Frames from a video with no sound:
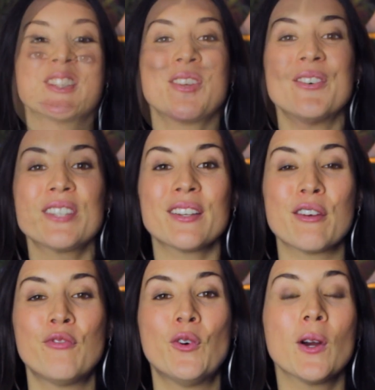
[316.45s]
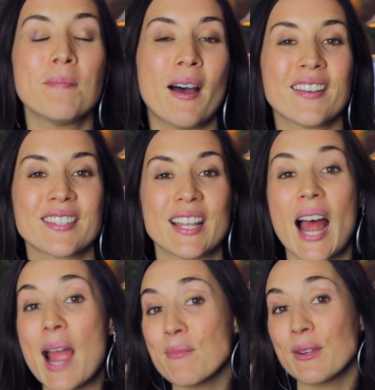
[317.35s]
So those are the 4 bars that
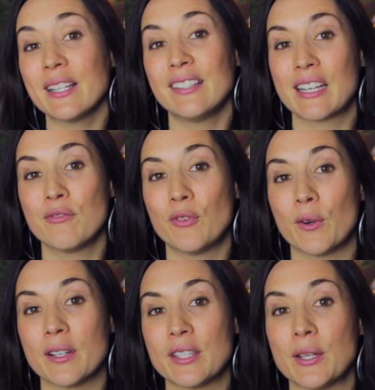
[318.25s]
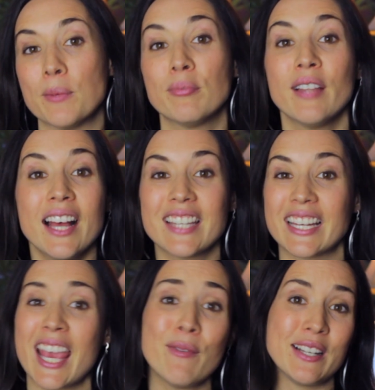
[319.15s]
I'm really looking forward to, plus
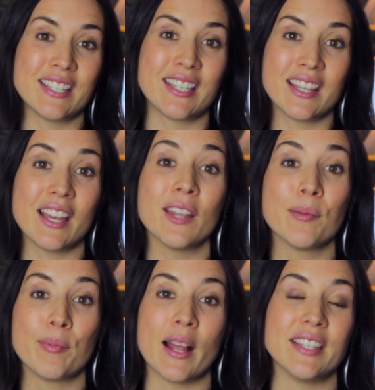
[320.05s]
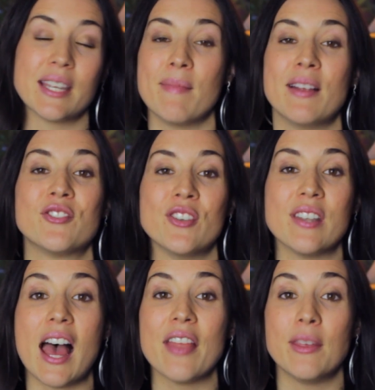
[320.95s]
I can't wait to see the other brands I
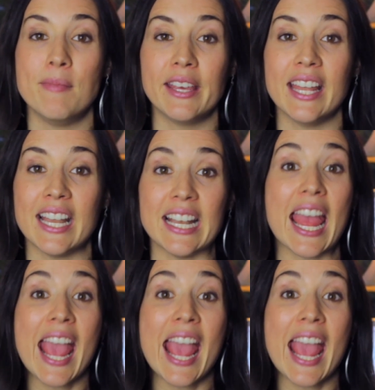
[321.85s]
mentioned at the beginning.